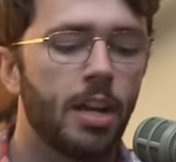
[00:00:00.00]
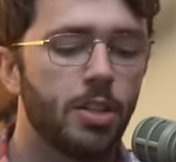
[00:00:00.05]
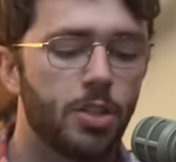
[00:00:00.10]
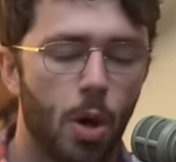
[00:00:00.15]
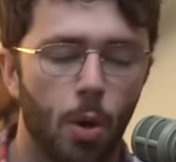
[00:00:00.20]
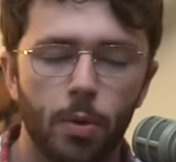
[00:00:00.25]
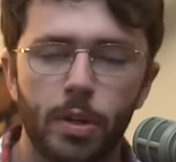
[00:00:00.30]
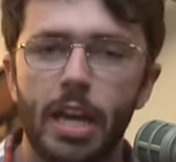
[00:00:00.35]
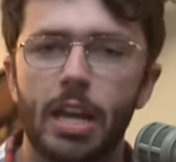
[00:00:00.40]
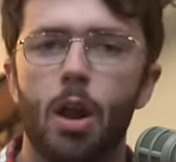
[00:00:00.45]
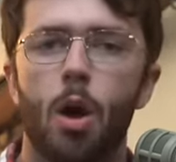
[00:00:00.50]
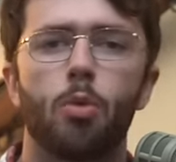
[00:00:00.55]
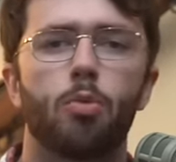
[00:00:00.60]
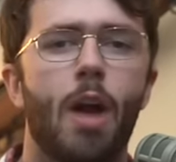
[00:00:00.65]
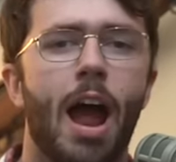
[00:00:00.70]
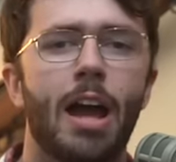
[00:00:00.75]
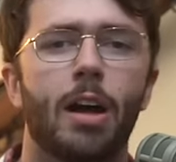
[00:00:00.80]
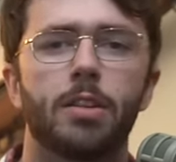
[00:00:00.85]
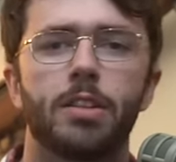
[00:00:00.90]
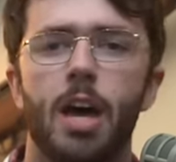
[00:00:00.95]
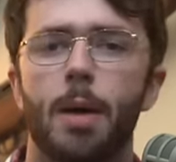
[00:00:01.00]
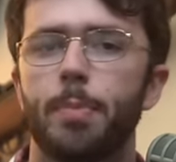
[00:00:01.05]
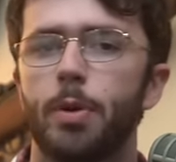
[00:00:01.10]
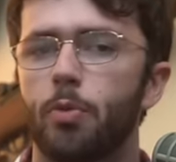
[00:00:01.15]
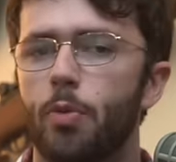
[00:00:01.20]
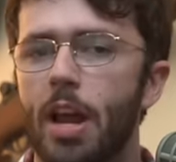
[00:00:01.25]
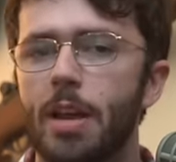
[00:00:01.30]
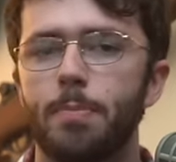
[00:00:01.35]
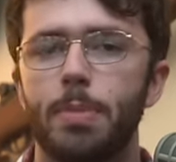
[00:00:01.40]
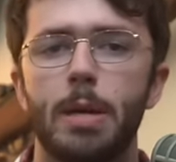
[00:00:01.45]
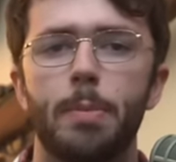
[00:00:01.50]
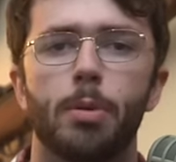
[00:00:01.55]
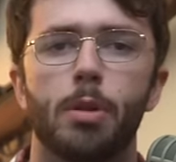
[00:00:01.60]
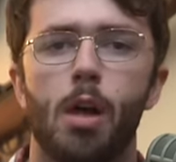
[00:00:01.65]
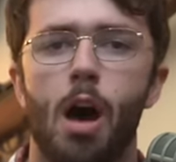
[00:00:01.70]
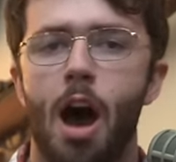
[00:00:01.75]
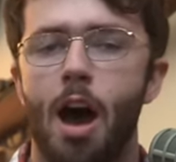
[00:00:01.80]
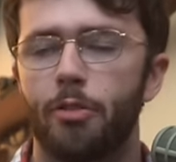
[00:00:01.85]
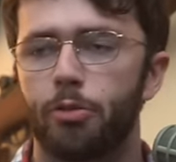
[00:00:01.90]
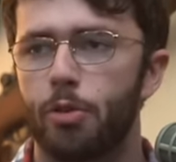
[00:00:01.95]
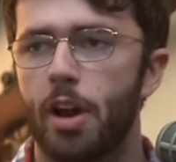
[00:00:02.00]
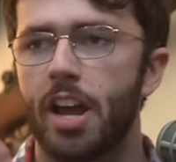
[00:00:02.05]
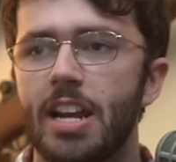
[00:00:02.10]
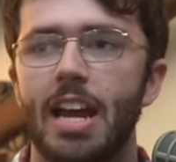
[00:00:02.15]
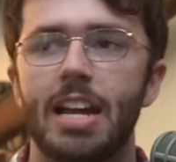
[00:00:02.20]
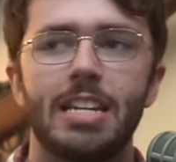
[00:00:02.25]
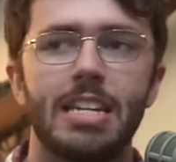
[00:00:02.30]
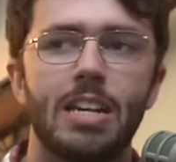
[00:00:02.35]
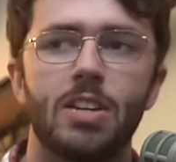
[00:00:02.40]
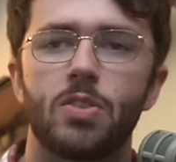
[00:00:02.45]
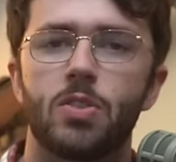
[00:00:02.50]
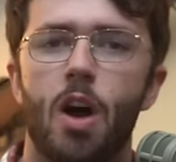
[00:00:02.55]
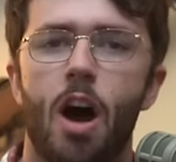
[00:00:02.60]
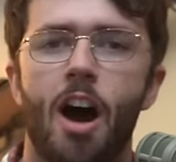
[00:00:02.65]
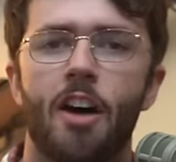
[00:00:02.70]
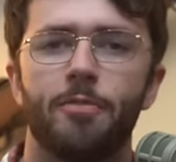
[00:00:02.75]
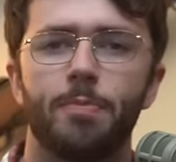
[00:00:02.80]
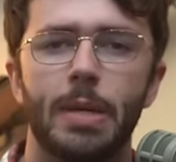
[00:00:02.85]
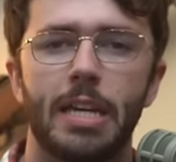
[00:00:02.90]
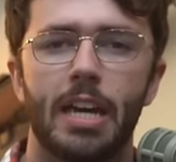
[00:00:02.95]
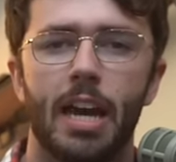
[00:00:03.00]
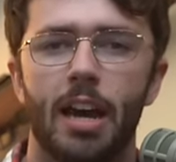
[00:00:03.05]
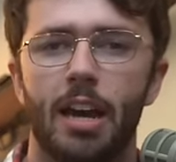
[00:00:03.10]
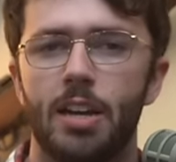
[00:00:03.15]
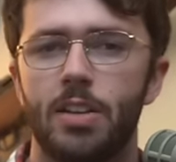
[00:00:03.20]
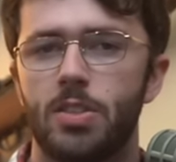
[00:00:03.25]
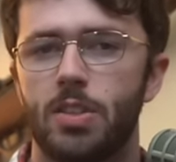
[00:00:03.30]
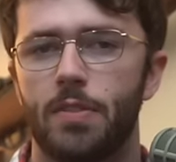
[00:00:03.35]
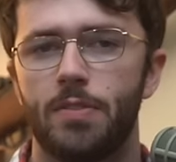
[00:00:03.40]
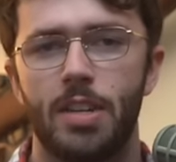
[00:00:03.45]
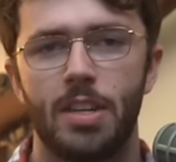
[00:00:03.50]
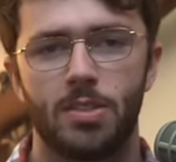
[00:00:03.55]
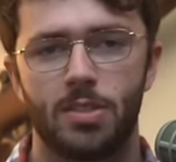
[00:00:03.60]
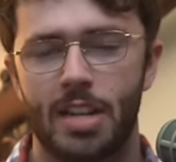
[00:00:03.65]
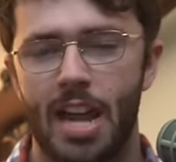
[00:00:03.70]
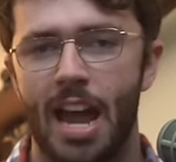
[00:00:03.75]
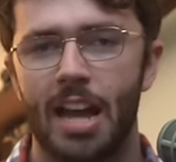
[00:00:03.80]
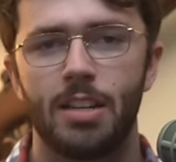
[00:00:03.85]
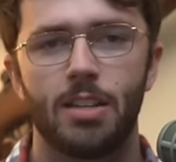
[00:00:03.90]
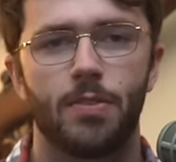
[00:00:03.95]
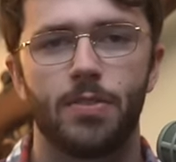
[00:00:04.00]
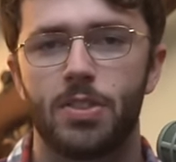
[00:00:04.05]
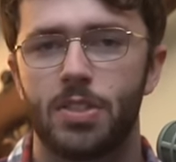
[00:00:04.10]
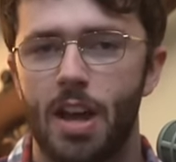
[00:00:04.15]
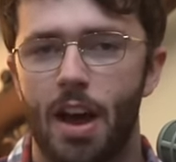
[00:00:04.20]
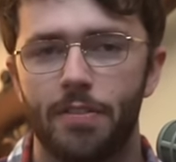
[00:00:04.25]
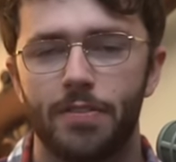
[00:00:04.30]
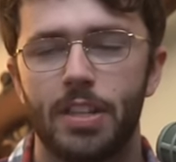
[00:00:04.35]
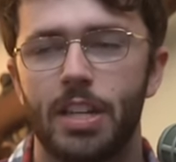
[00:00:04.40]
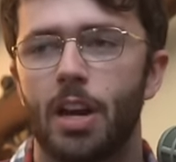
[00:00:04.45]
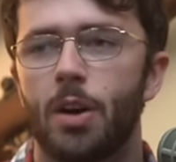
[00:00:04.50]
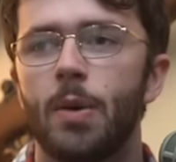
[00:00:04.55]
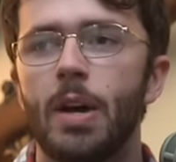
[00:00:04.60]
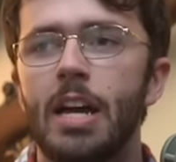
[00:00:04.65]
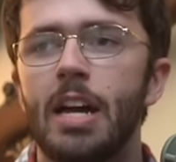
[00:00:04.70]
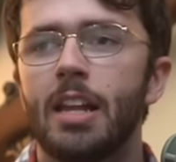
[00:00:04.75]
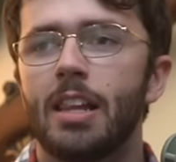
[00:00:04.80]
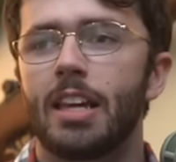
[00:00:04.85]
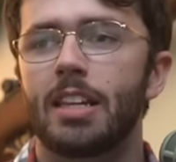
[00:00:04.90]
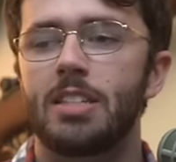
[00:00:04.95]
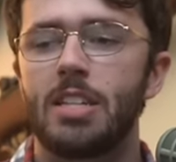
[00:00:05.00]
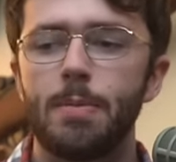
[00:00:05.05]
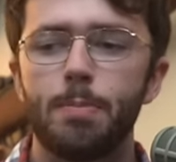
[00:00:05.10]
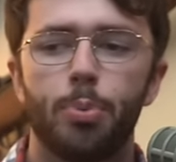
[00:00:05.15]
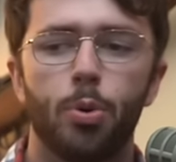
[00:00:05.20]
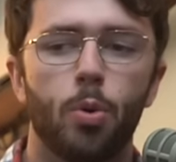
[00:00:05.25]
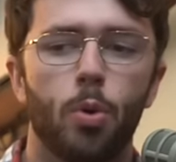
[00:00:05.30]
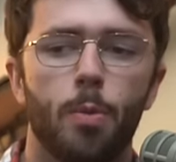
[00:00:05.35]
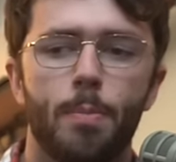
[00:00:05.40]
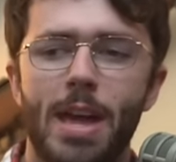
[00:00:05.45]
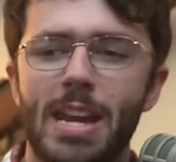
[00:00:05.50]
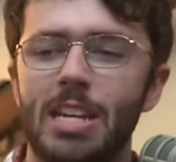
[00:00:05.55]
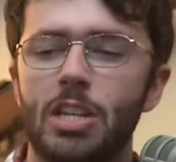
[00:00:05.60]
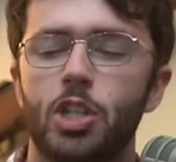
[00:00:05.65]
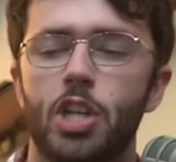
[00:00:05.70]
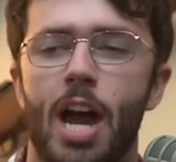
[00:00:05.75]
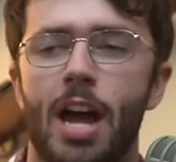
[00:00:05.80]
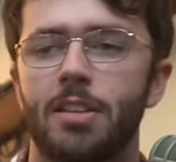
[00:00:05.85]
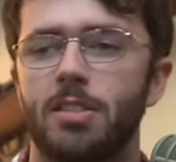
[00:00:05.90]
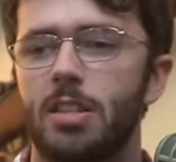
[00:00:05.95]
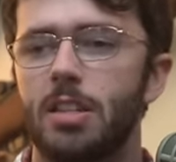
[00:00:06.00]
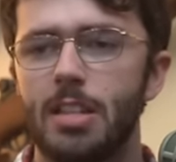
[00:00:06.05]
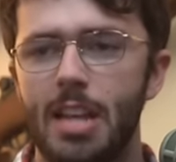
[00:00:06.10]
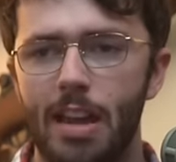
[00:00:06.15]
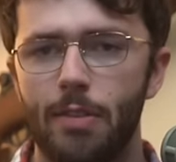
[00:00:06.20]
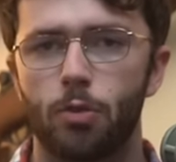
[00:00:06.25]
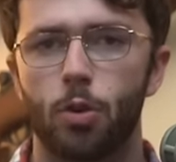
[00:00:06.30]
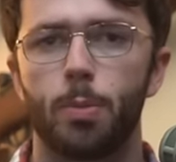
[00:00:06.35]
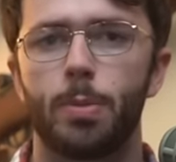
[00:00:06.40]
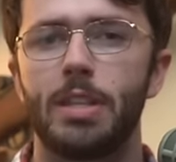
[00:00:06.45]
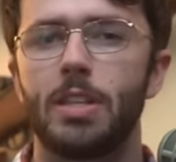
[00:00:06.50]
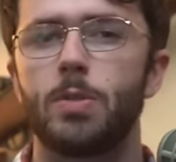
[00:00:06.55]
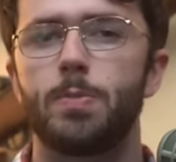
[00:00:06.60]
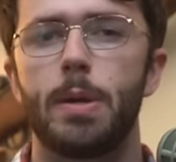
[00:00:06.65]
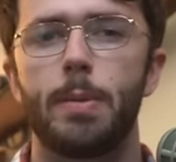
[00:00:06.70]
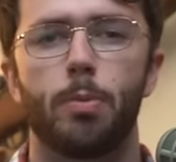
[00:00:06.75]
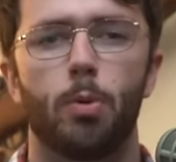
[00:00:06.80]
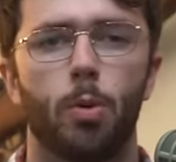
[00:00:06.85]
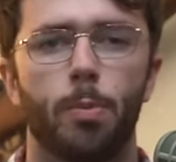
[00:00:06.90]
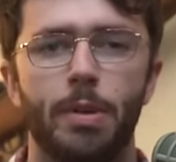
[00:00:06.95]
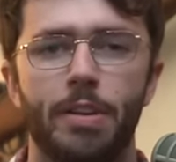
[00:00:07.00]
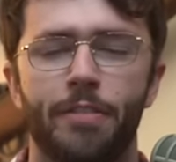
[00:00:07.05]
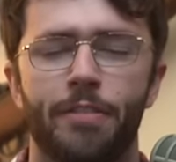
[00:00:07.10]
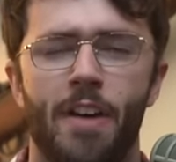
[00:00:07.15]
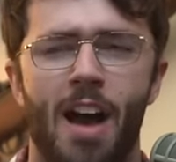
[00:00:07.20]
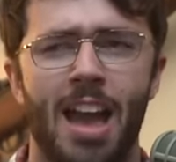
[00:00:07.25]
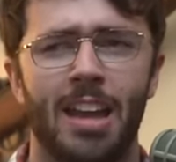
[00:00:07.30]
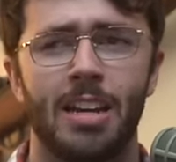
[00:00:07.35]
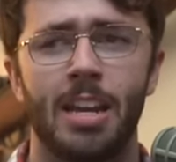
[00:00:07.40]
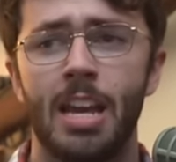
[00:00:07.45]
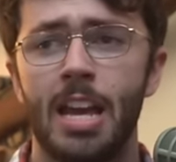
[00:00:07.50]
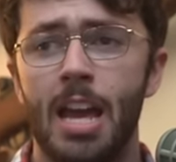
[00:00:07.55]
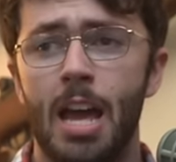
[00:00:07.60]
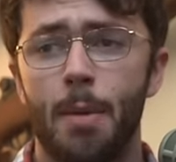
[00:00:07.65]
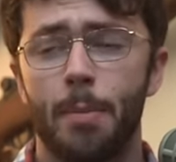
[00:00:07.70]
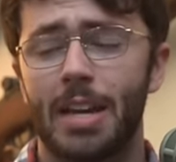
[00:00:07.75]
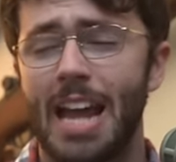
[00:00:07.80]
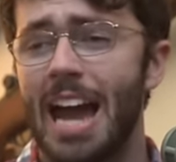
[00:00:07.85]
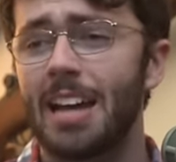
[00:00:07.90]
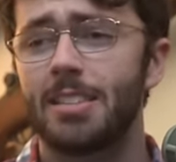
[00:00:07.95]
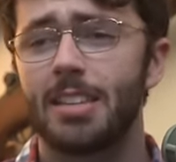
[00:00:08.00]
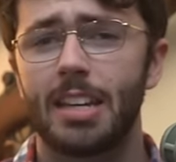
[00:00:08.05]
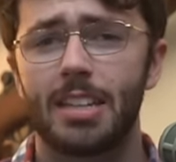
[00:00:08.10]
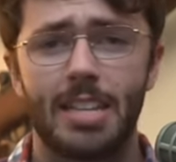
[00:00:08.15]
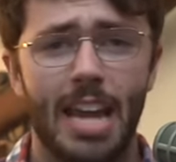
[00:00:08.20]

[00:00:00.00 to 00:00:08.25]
Don't get all riled up and write people off, ideas off because of this kind of stuff. You know, like Tim Pool, Benny Johnson, Dave Rubin, these people will be fine. But guys like